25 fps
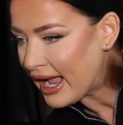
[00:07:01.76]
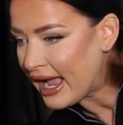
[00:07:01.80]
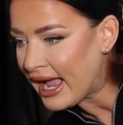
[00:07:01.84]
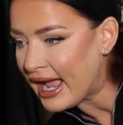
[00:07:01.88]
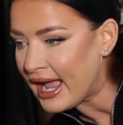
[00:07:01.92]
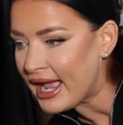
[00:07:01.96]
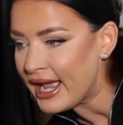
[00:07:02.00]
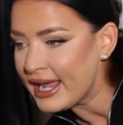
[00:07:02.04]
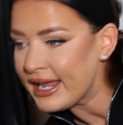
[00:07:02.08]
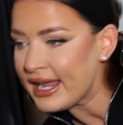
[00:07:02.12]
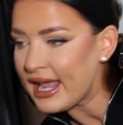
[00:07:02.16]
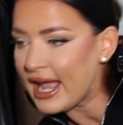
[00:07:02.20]

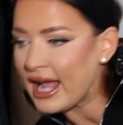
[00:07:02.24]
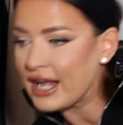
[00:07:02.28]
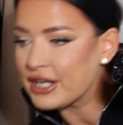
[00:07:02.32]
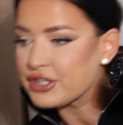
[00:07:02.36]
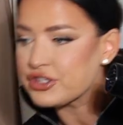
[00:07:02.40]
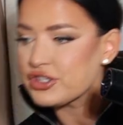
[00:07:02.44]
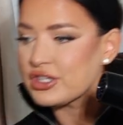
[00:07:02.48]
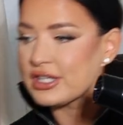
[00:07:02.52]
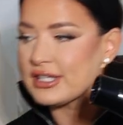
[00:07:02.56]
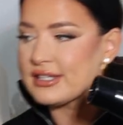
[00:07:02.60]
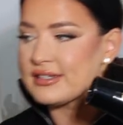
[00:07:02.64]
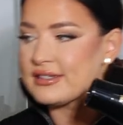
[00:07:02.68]
I
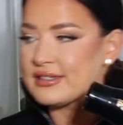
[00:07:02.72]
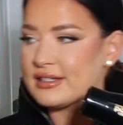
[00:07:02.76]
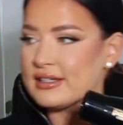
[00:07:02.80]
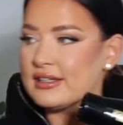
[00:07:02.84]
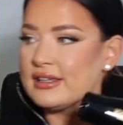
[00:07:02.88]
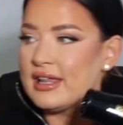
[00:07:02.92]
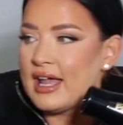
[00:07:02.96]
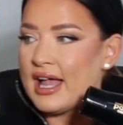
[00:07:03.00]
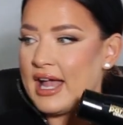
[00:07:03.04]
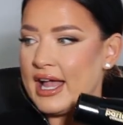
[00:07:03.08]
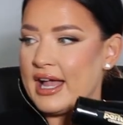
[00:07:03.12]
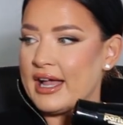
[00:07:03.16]
actually
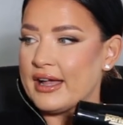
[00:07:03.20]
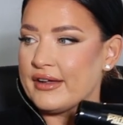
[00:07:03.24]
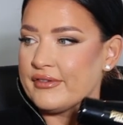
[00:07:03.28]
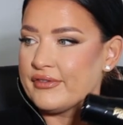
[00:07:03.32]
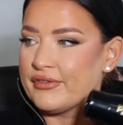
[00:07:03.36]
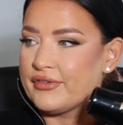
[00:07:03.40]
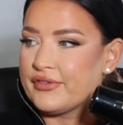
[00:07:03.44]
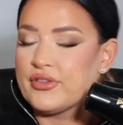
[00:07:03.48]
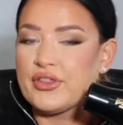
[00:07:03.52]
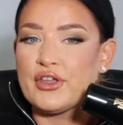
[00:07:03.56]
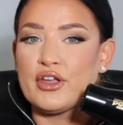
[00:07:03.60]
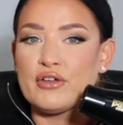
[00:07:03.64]
still
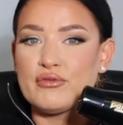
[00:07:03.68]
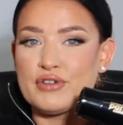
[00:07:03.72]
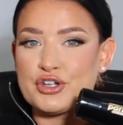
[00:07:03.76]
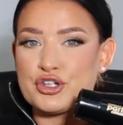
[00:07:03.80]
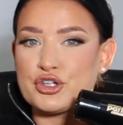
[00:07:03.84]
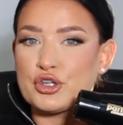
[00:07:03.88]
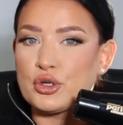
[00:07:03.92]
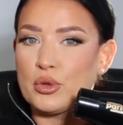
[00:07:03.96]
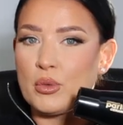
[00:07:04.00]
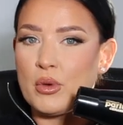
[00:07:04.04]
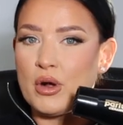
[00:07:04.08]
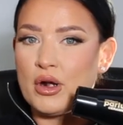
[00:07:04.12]
have the
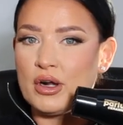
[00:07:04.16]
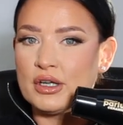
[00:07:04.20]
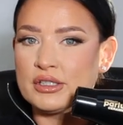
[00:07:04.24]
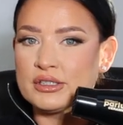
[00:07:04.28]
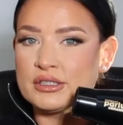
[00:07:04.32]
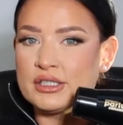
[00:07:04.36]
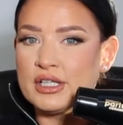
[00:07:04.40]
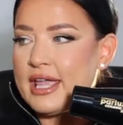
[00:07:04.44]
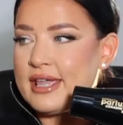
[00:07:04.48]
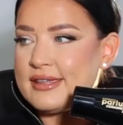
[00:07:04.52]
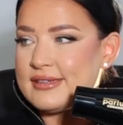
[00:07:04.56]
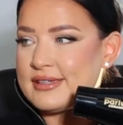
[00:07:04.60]
original
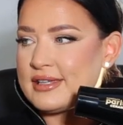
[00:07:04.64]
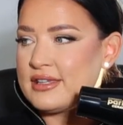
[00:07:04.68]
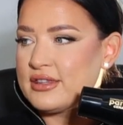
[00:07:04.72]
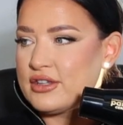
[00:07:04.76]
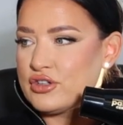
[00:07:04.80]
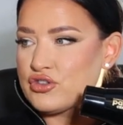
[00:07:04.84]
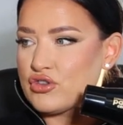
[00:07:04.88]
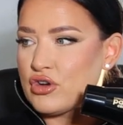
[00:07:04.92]
one. It's in the